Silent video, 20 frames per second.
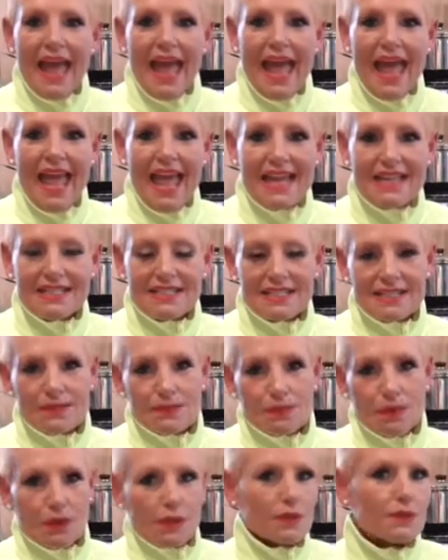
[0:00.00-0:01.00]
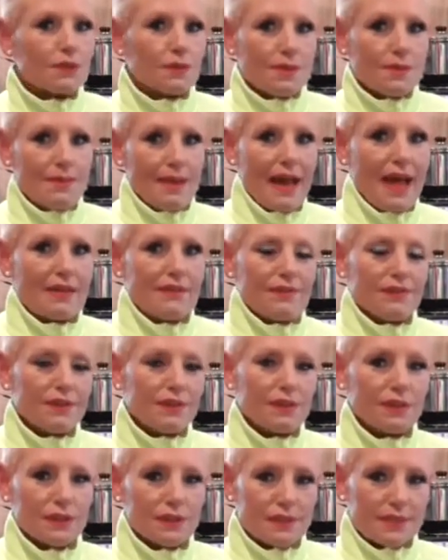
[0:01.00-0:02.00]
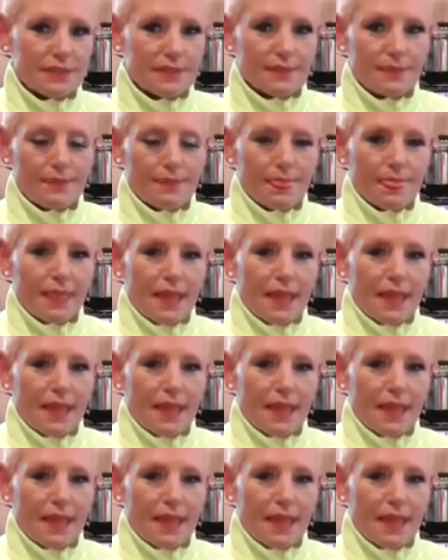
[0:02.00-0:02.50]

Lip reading: and what are good and bad foods.